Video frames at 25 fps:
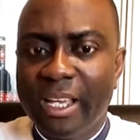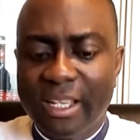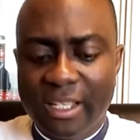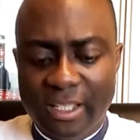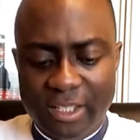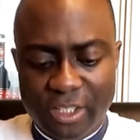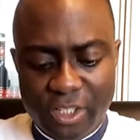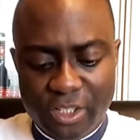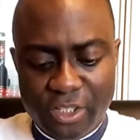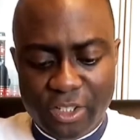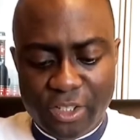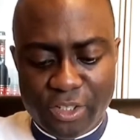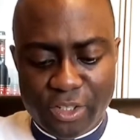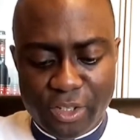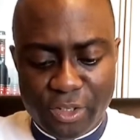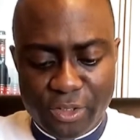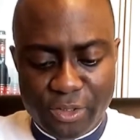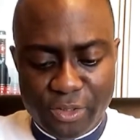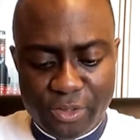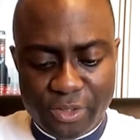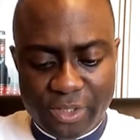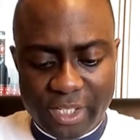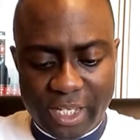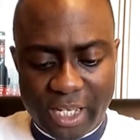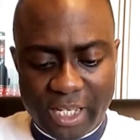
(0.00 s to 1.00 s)
Jesus
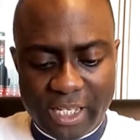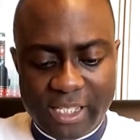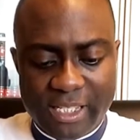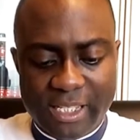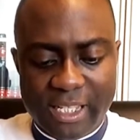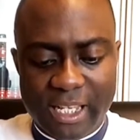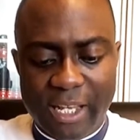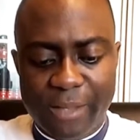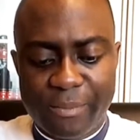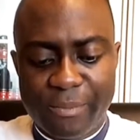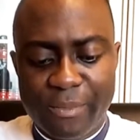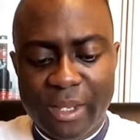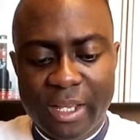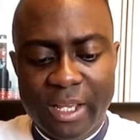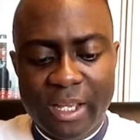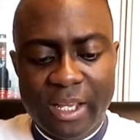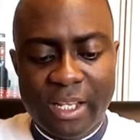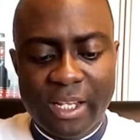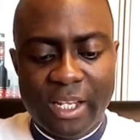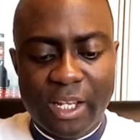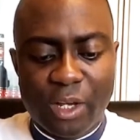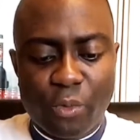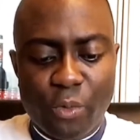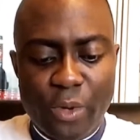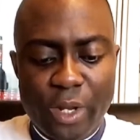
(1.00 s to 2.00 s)
also says that
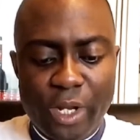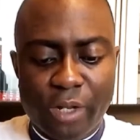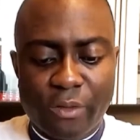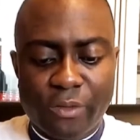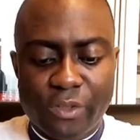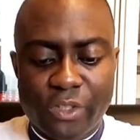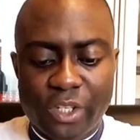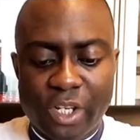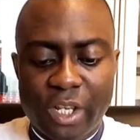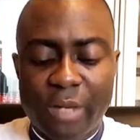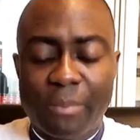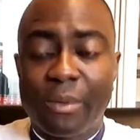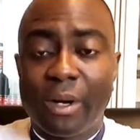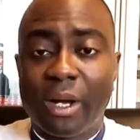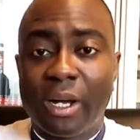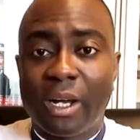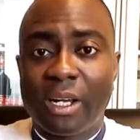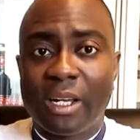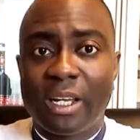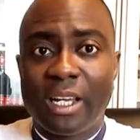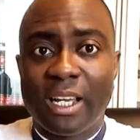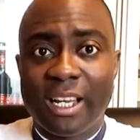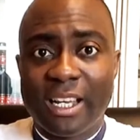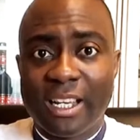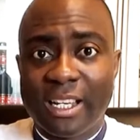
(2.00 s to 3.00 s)
the Queen of Sheba
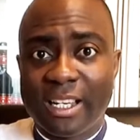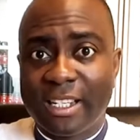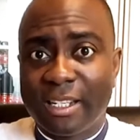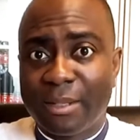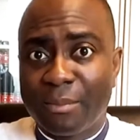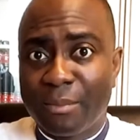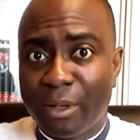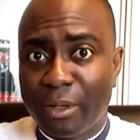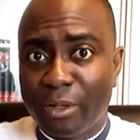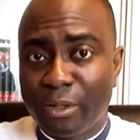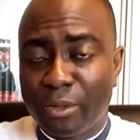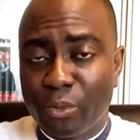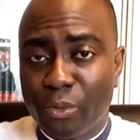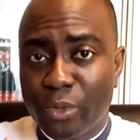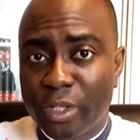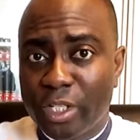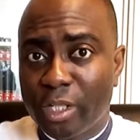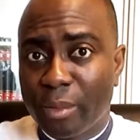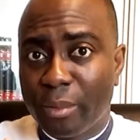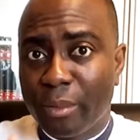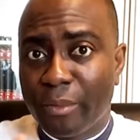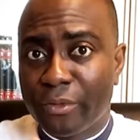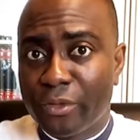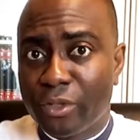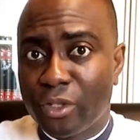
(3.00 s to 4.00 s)
heard about the
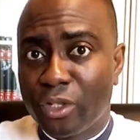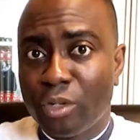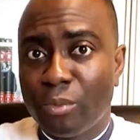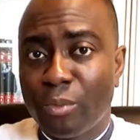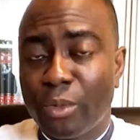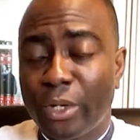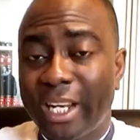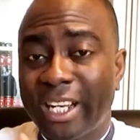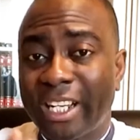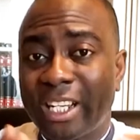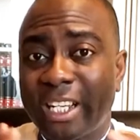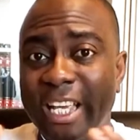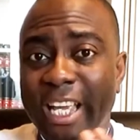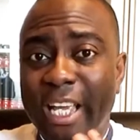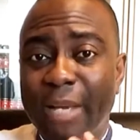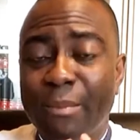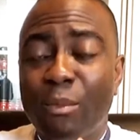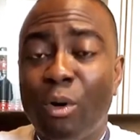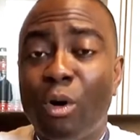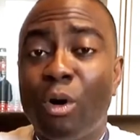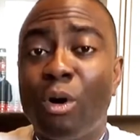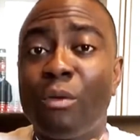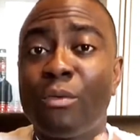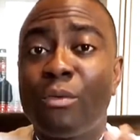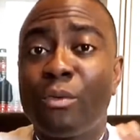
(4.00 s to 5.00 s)
wisdom of Solomon and came
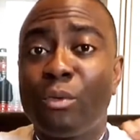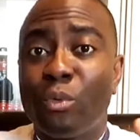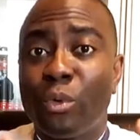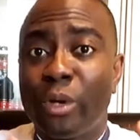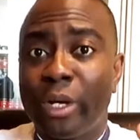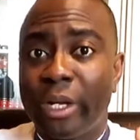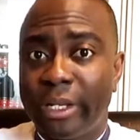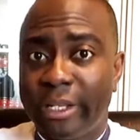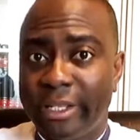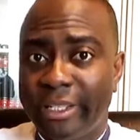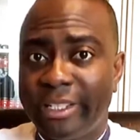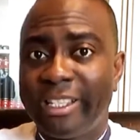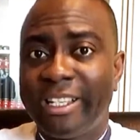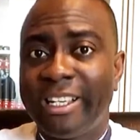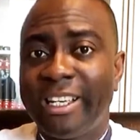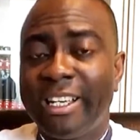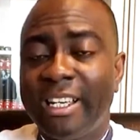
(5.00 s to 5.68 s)
all the way